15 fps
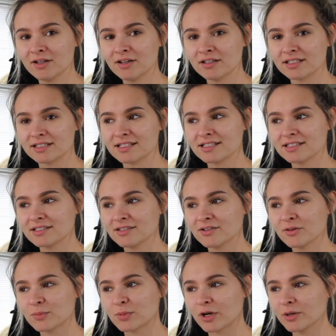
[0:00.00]
Oh, this is
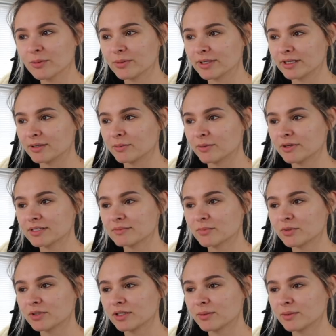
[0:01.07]
not appropriate. What is
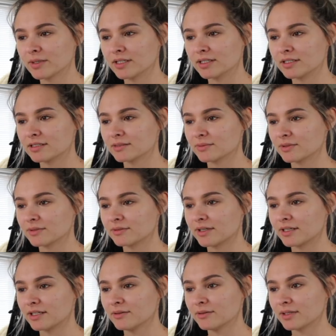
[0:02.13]
more than a word? Well,
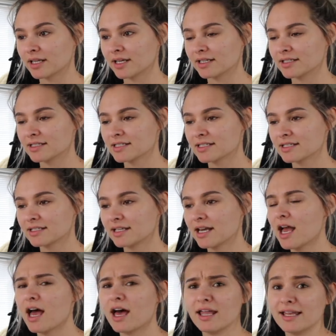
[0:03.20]
I know what that is.
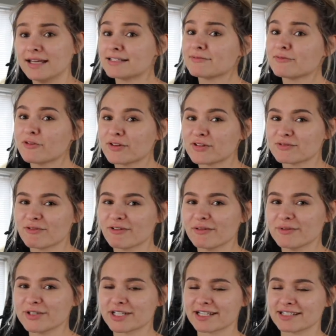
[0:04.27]
Unless I've got this wrong,
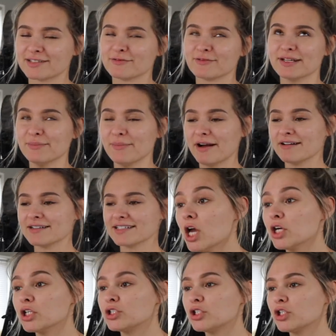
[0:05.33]
which is really embarrassing.
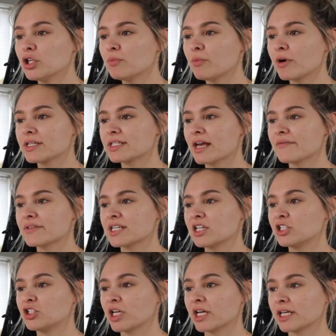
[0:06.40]
Do boys ever
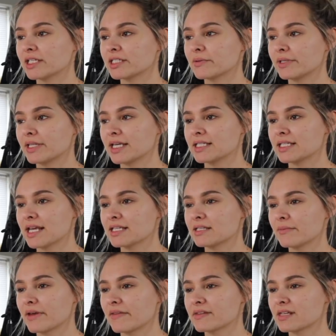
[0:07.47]
say jinx when they say
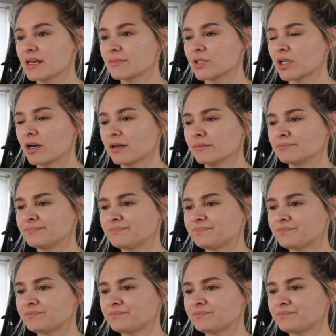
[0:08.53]
something at the same time?